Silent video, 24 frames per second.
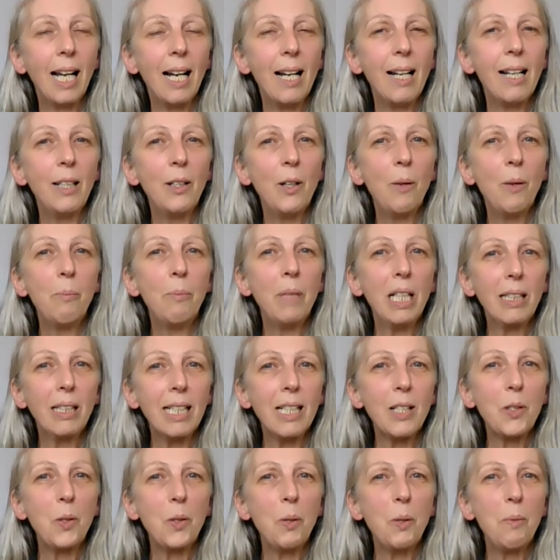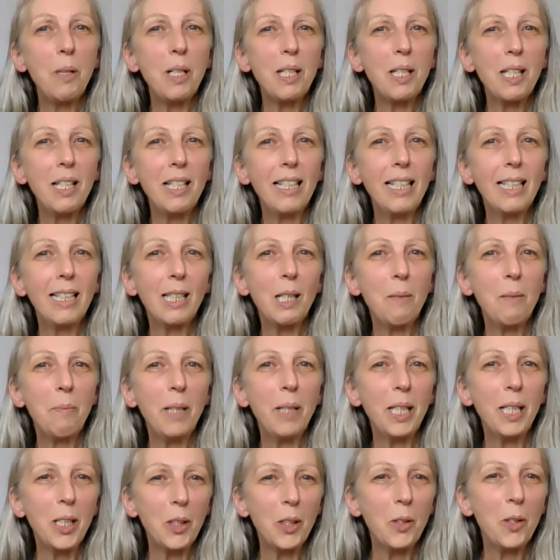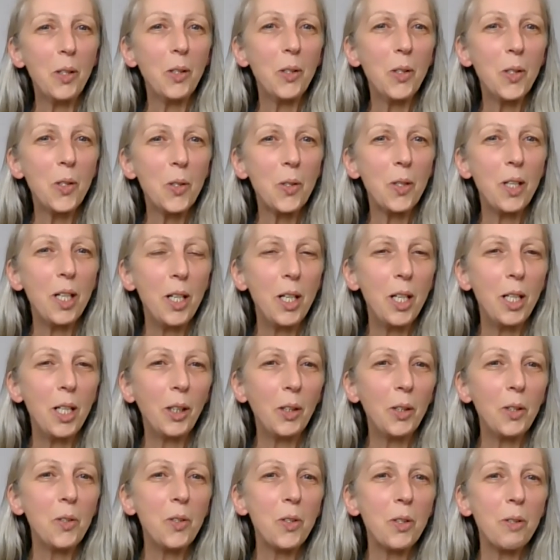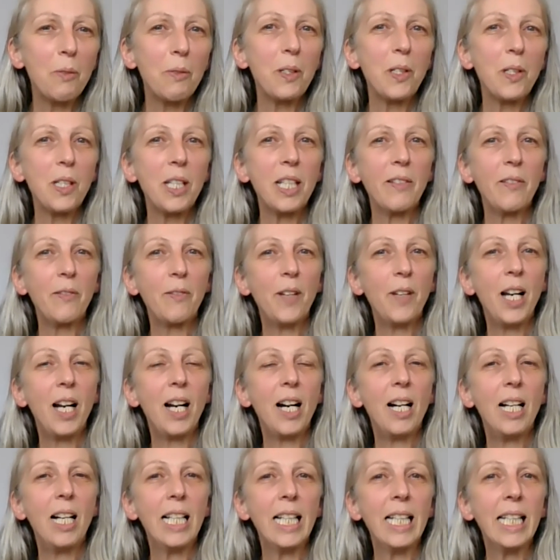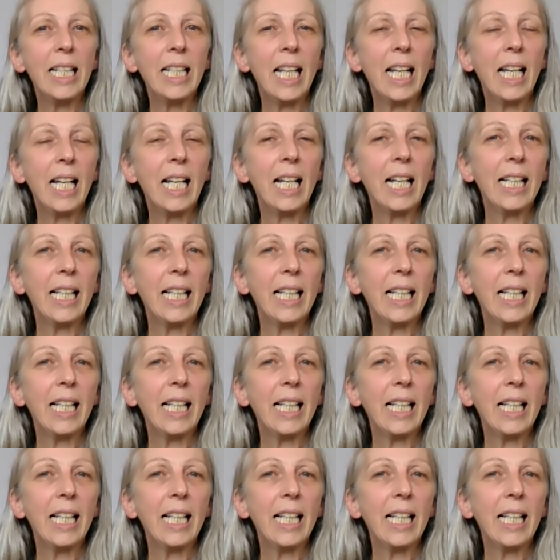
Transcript: I know milk is always a little bit controversial in